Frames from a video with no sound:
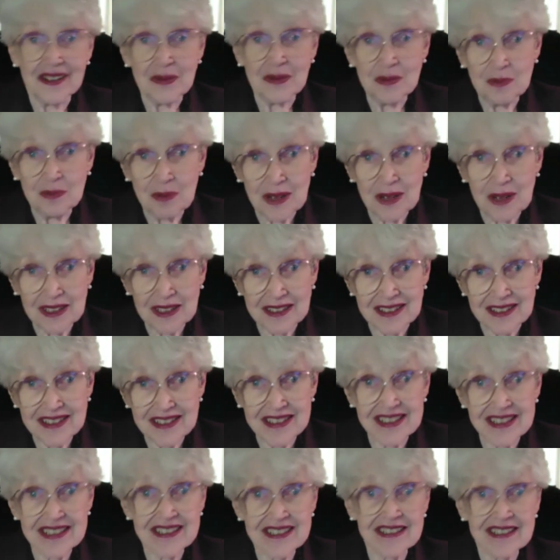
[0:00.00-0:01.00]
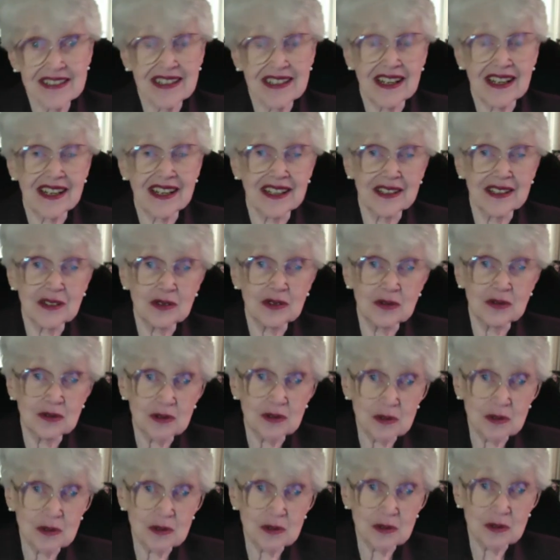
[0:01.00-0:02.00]
Policies to
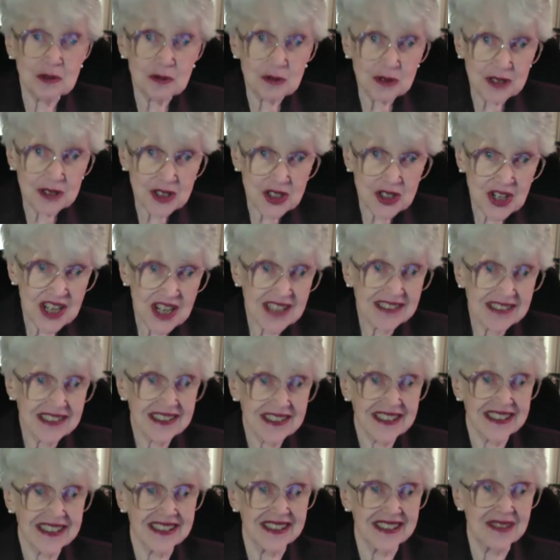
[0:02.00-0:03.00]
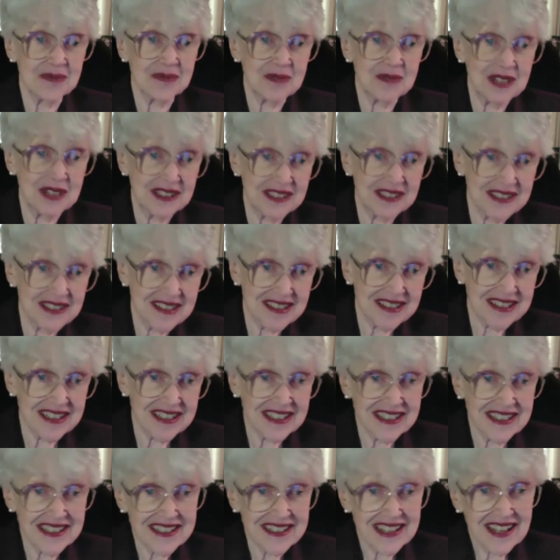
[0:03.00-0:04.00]
reward childcare, policies
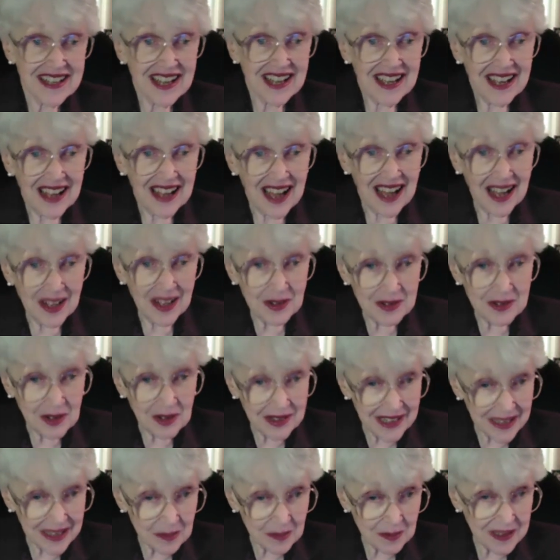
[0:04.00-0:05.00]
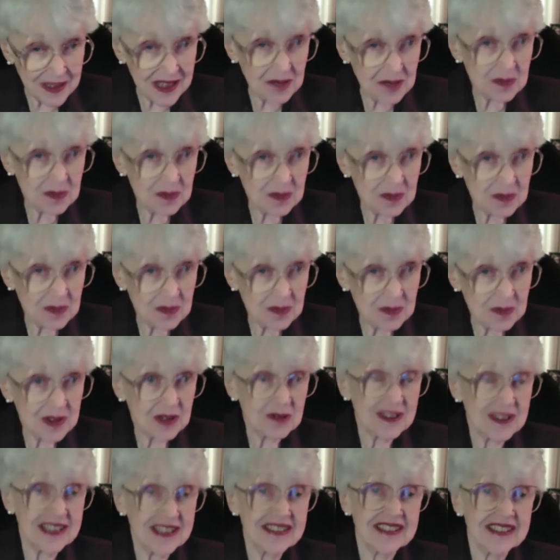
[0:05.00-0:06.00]
like paid parental
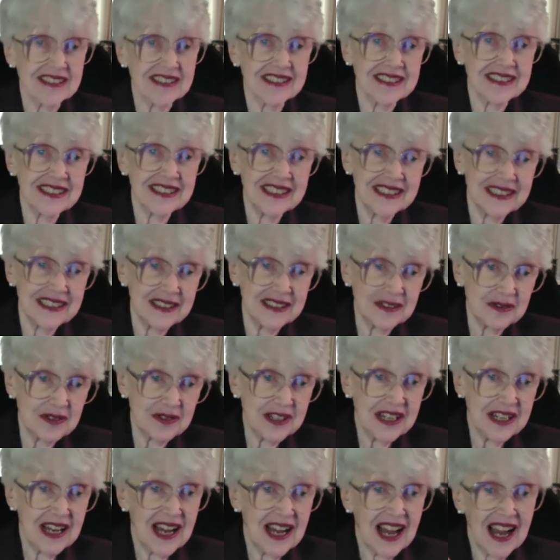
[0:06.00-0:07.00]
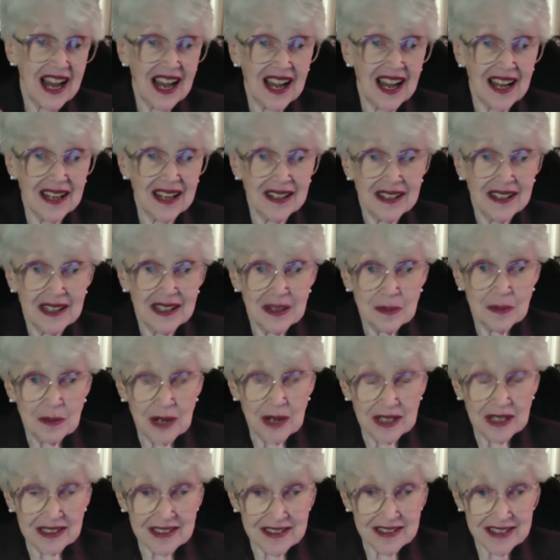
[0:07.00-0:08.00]
leave,
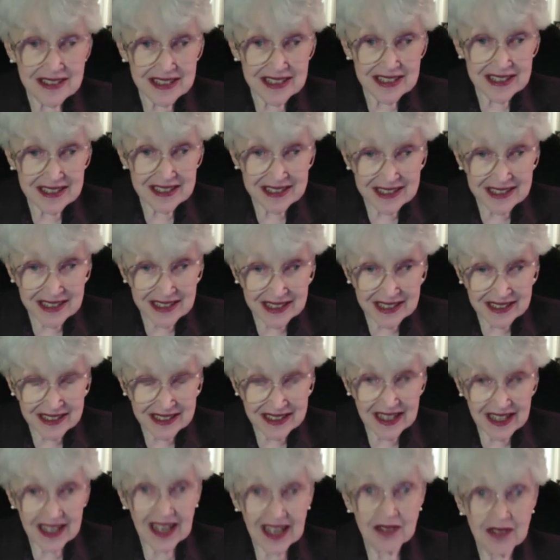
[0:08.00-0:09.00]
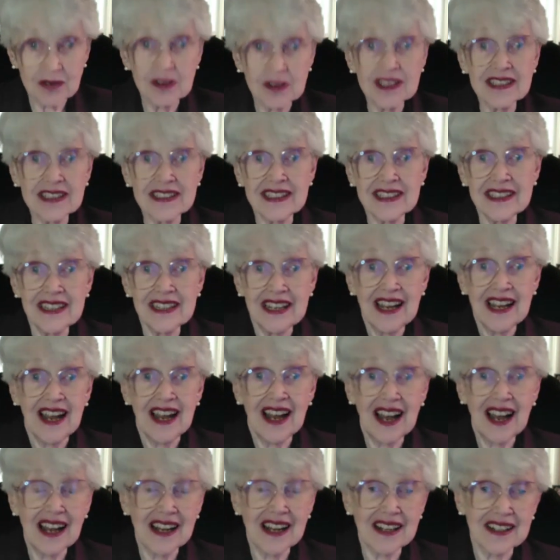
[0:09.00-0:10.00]
policies that really
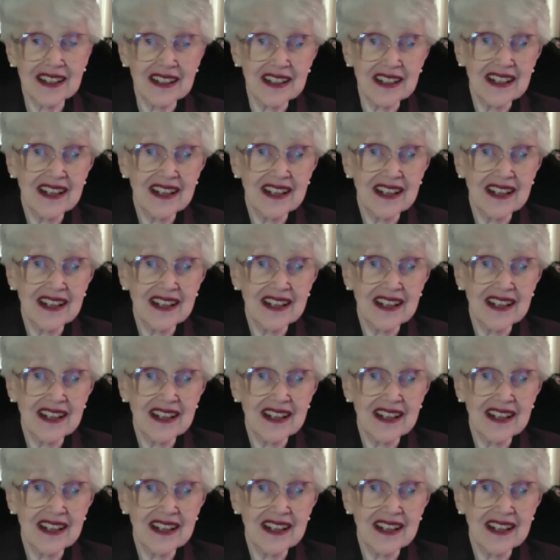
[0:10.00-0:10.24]
are